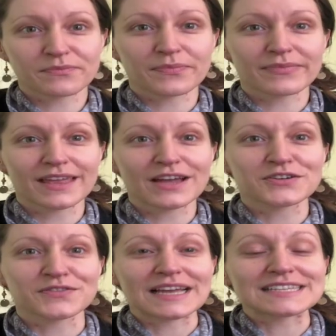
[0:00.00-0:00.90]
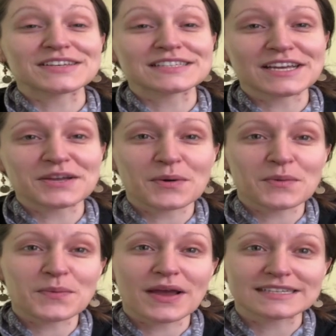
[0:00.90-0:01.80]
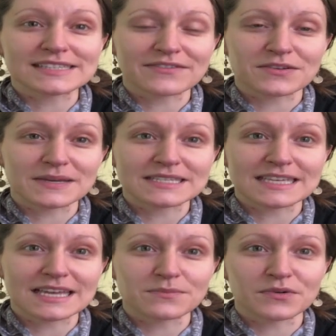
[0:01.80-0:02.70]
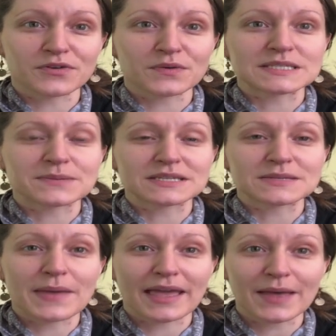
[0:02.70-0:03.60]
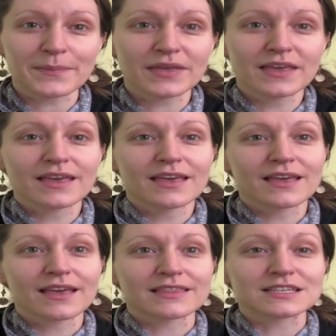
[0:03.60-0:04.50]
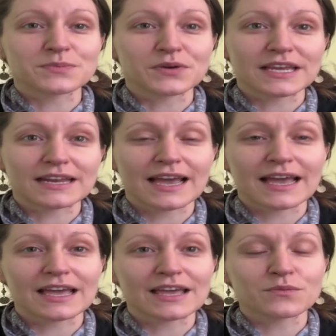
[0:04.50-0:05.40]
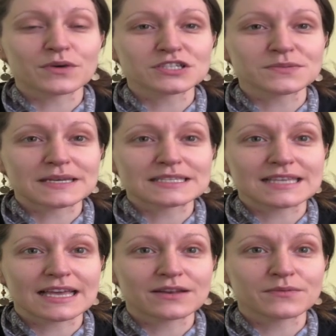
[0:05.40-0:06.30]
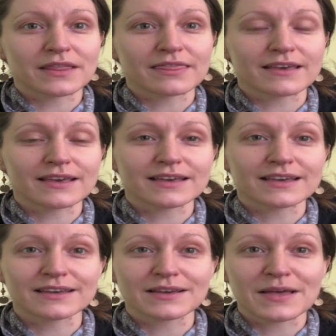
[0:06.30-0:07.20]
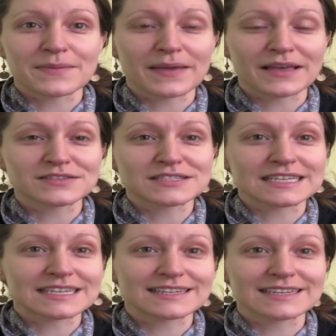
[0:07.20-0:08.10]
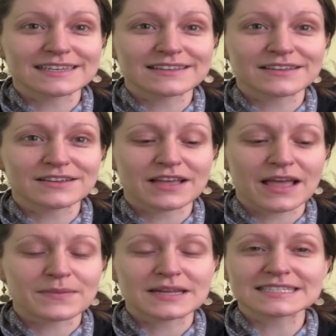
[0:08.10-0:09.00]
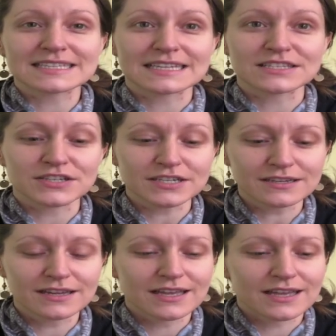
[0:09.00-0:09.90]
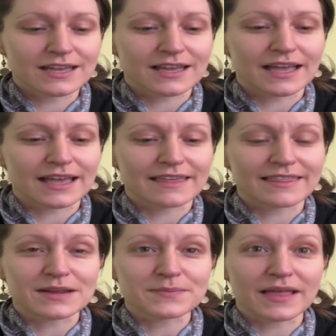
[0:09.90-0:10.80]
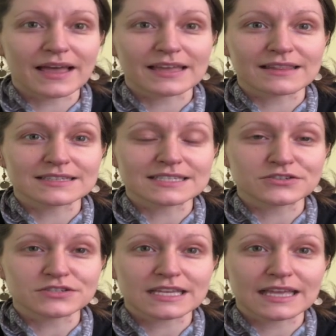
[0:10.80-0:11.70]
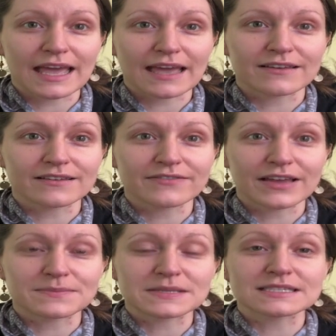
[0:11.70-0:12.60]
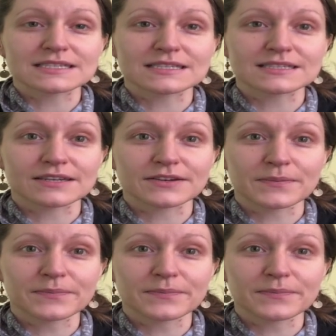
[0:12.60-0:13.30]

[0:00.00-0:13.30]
All right, so let's talk about what products I have on my skin before we jump into makeup. This morning I washed my skin with the Mangosteen Eminence Cleanser. I then applied the Citrus and Kale Vitamin C Serum.